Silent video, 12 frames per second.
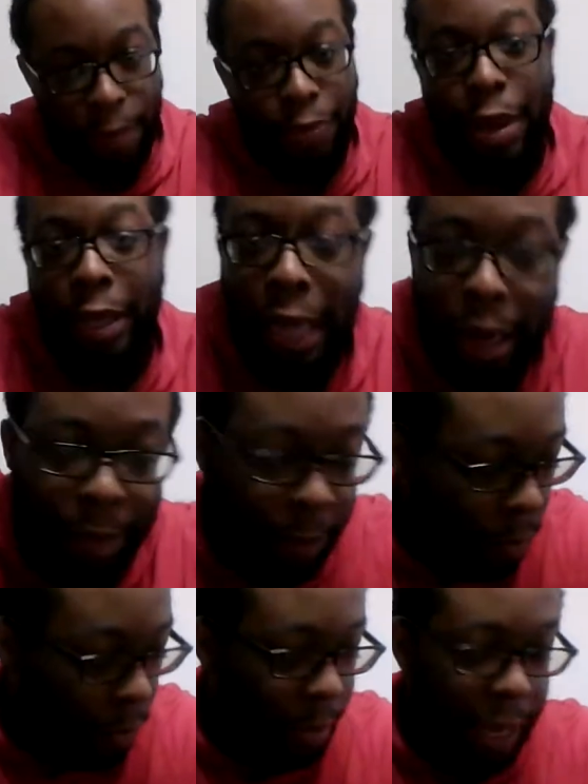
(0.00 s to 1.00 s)
Now a lot of
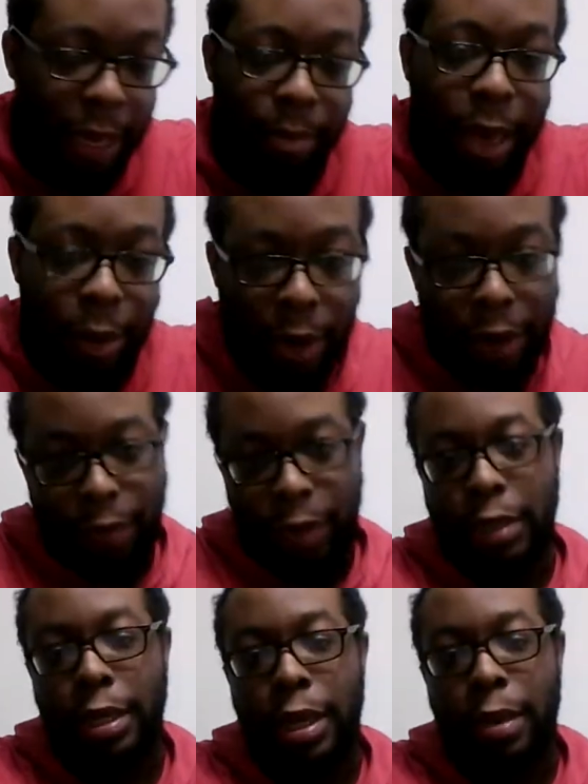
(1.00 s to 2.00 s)
people will blame Matt Ryan for
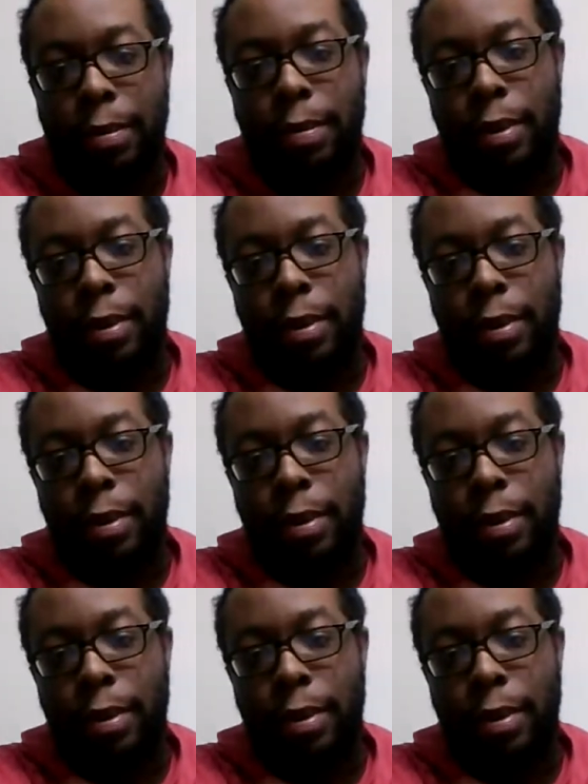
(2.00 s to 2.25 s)
this game.